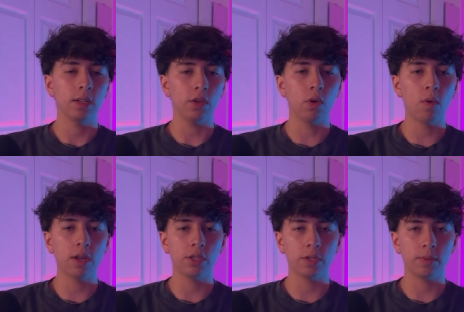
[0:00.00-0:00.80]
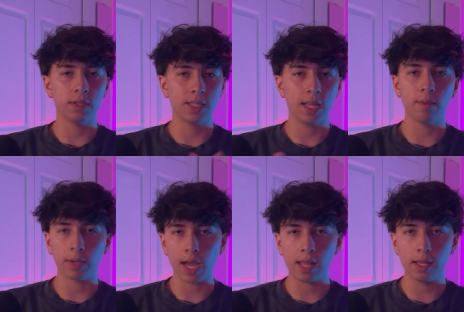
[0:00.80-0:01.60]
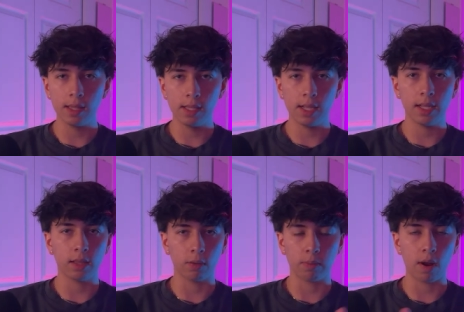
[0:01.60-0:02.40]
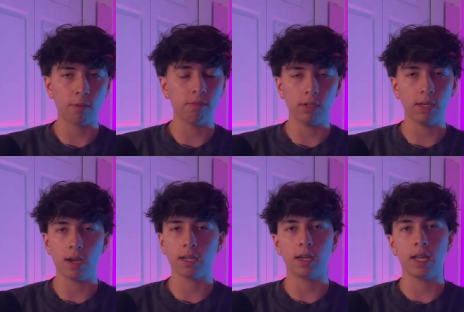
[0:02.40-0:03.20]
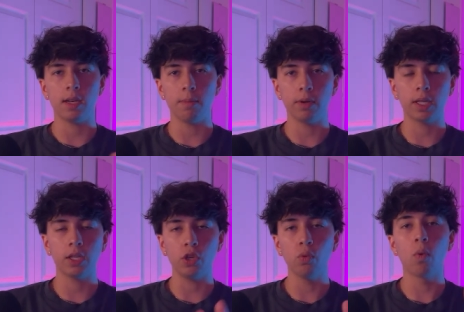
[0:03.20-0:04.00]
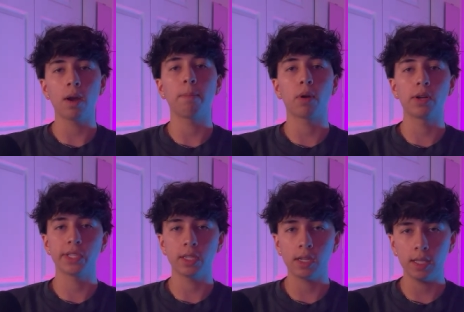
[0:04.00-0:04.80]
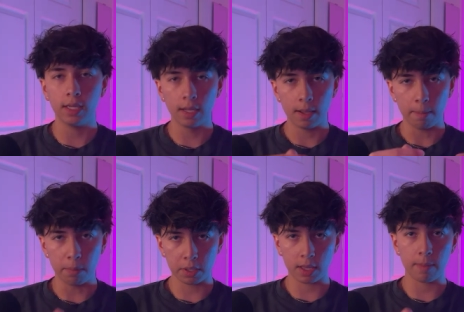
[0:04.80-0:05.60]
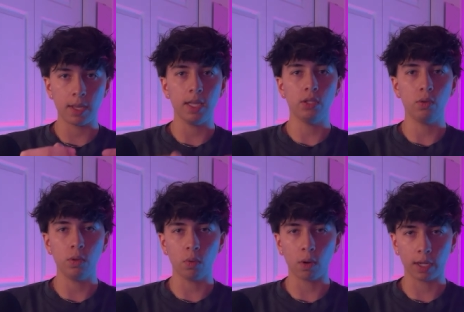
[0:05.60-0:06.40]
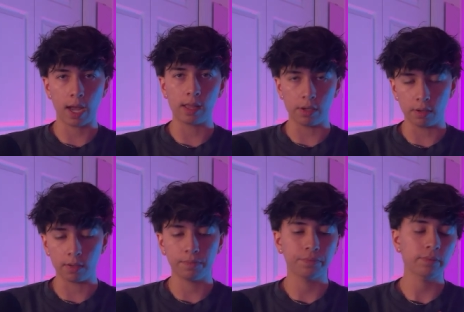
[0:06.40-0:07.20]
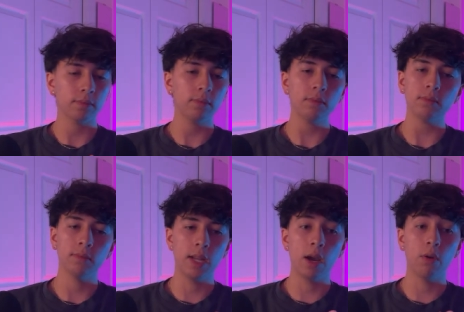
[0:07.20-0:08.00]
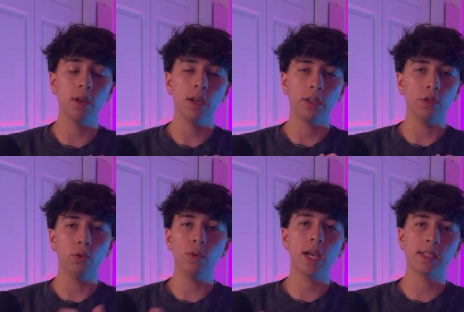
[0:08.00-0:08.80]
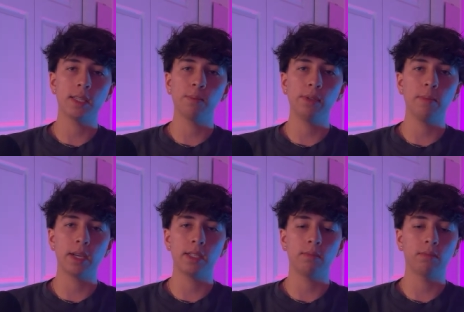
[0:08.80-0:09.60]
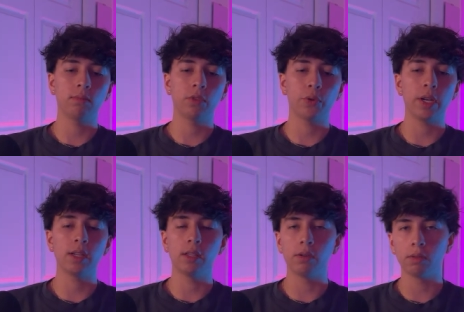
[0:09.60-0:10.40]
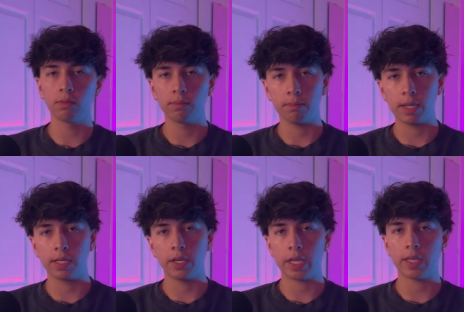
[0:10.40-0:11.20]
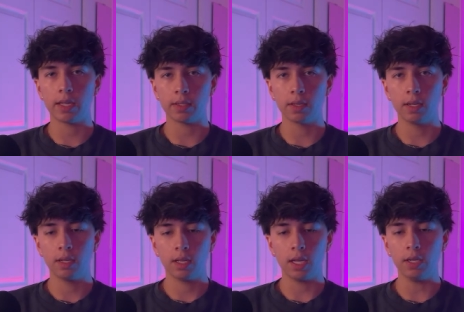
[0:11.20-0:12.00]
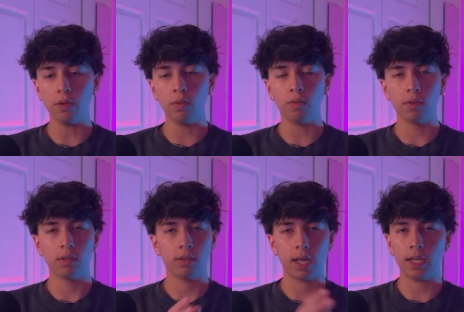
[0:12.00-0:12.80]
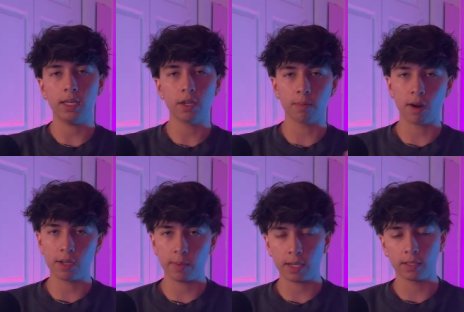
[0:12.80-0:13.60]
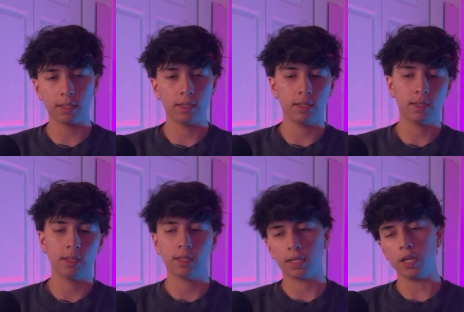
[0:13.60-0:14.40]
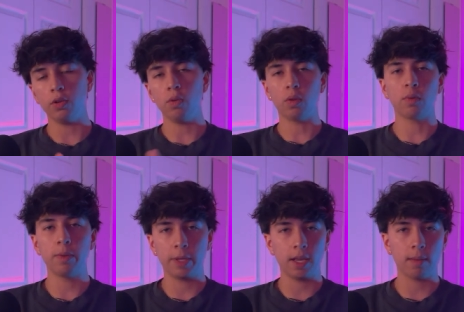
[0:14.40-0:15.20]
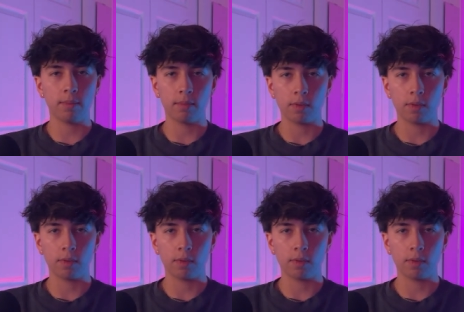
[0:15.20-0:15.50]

You don't want to just send them a Calendly link. They're probably not going to end up booking. You want to personally book them into your calendar. Now, you do that simply by creating a little message that says, hey, dear prospect, can you do 3 p.m.